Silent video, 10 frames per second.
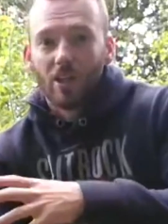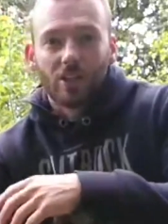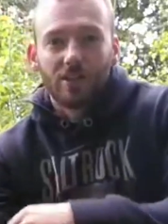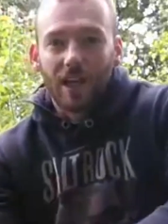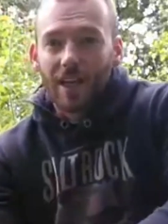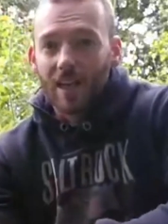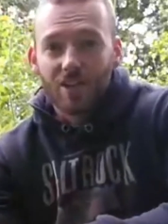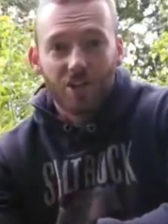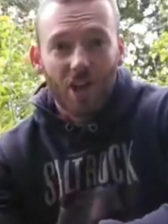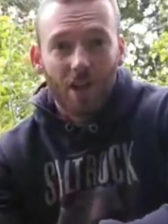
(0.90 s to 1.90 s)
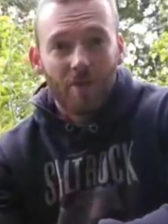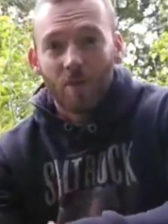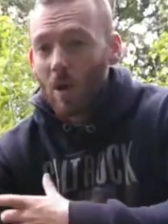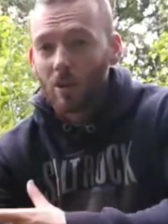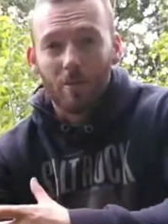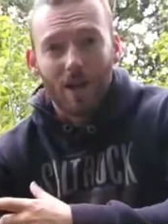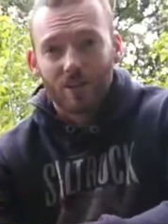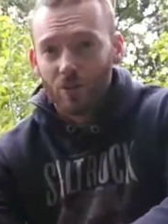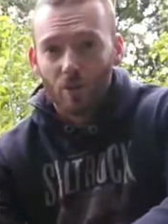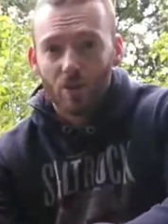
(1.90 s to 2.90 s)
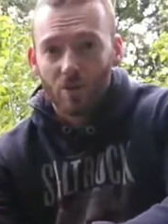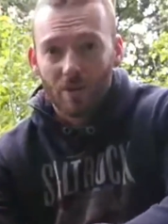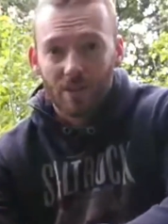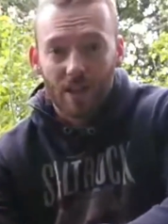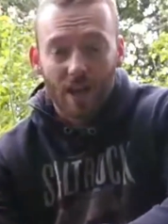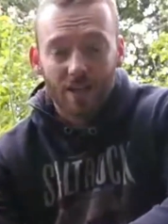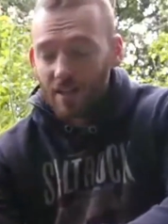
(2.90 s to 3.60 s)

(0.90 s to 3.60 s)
Good day, ladies and gentlemen, welcome back to the woods with me today.